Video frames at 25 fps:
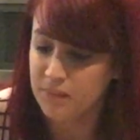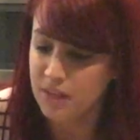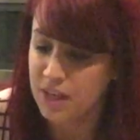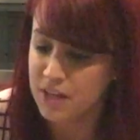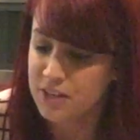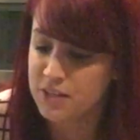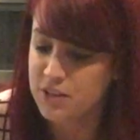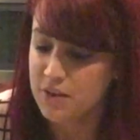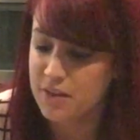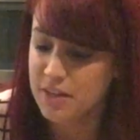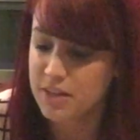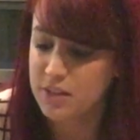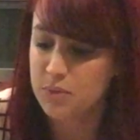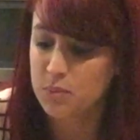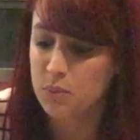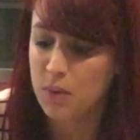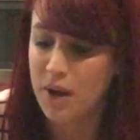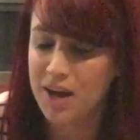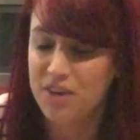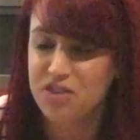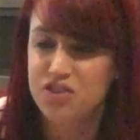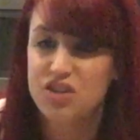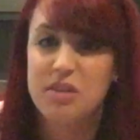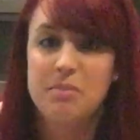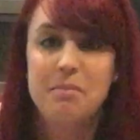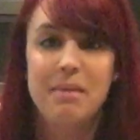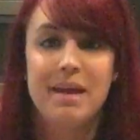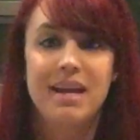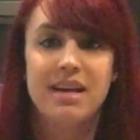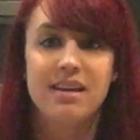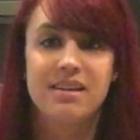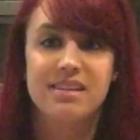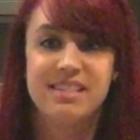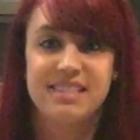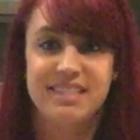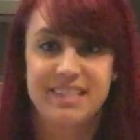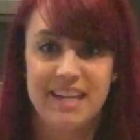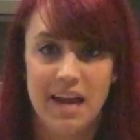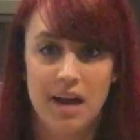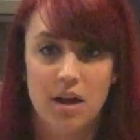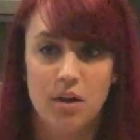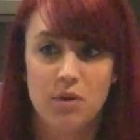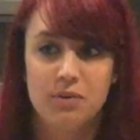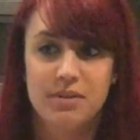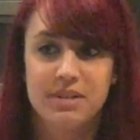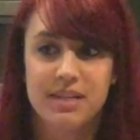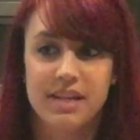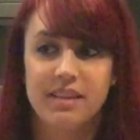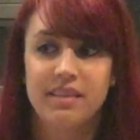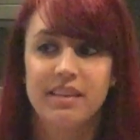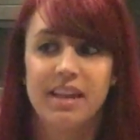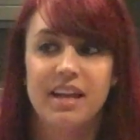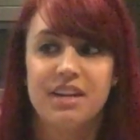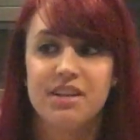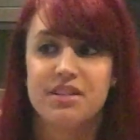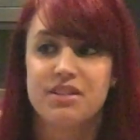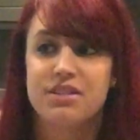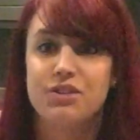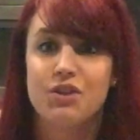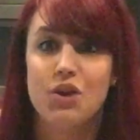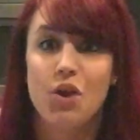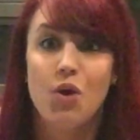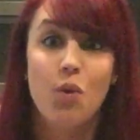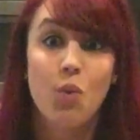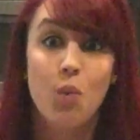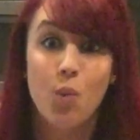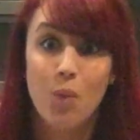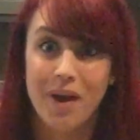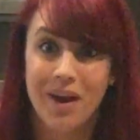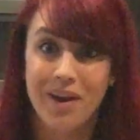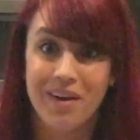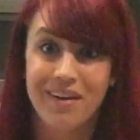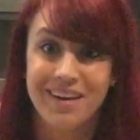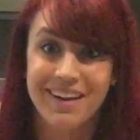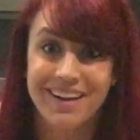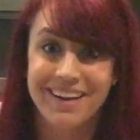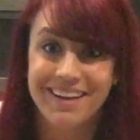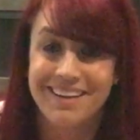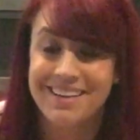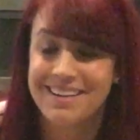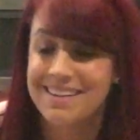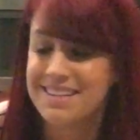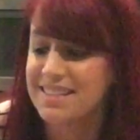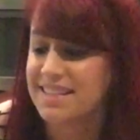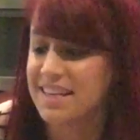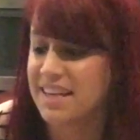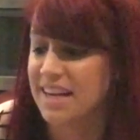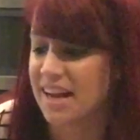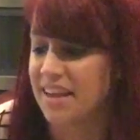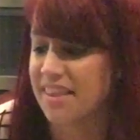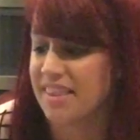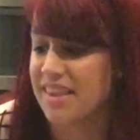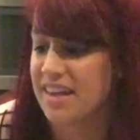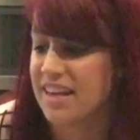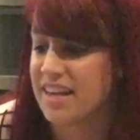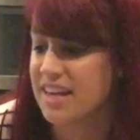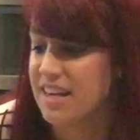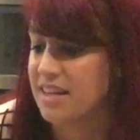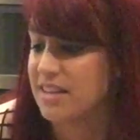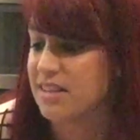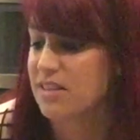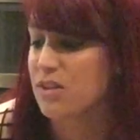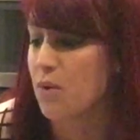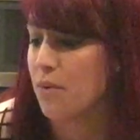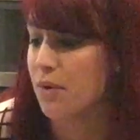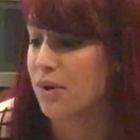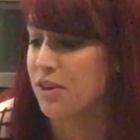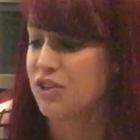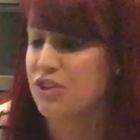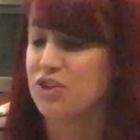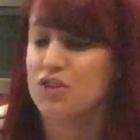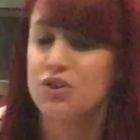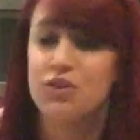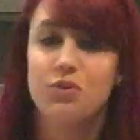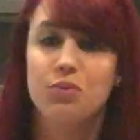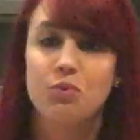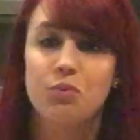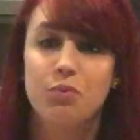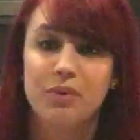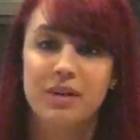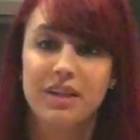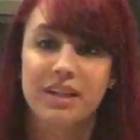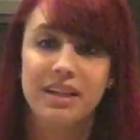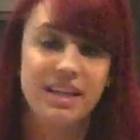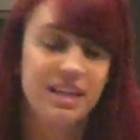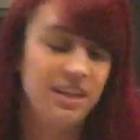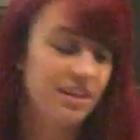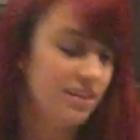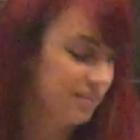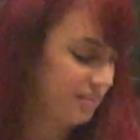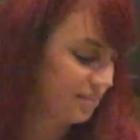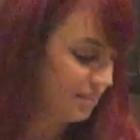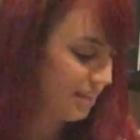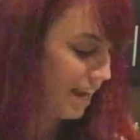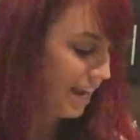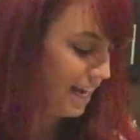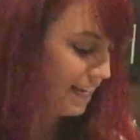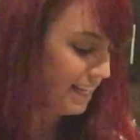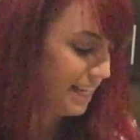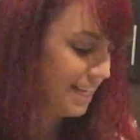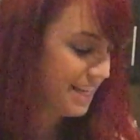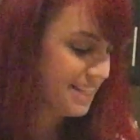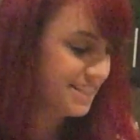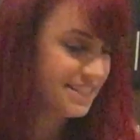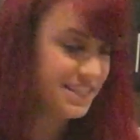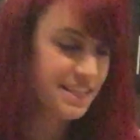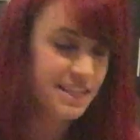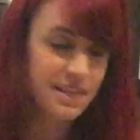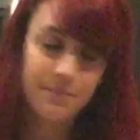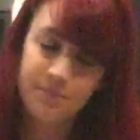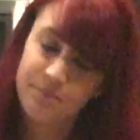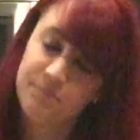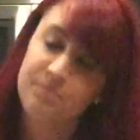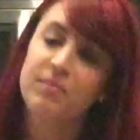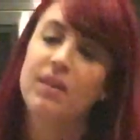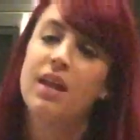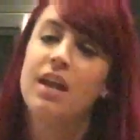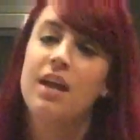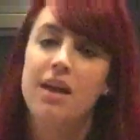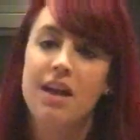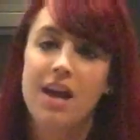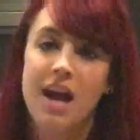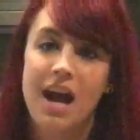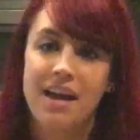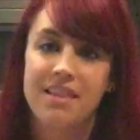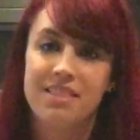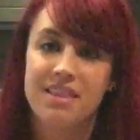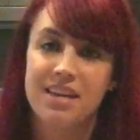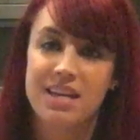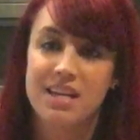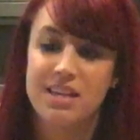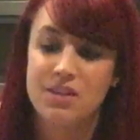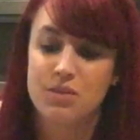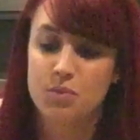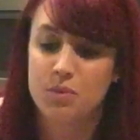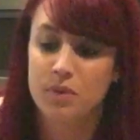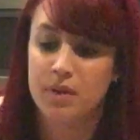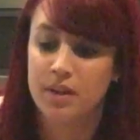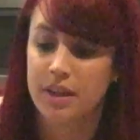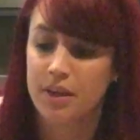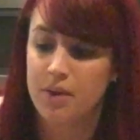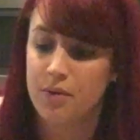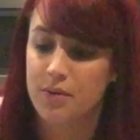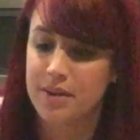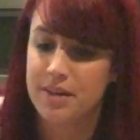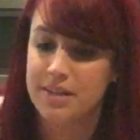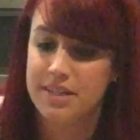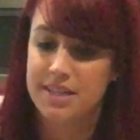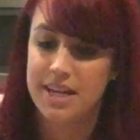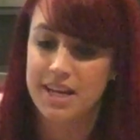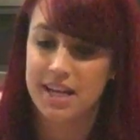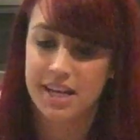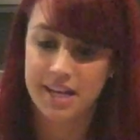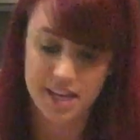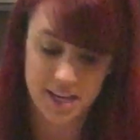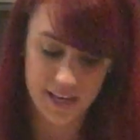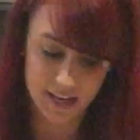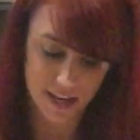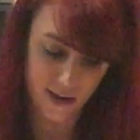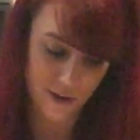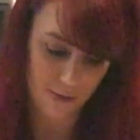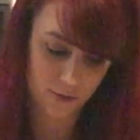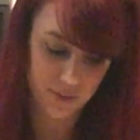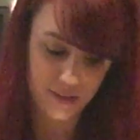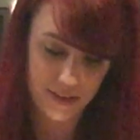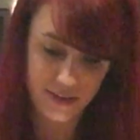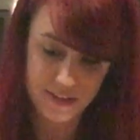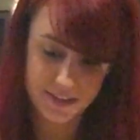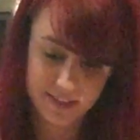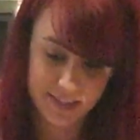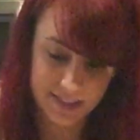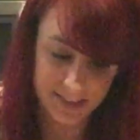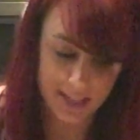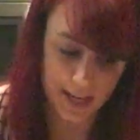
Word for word: So this will actually make a sound and let us know where it is. And I think he's going to really, hi Lacey. I think he's really going to get a kick out of this.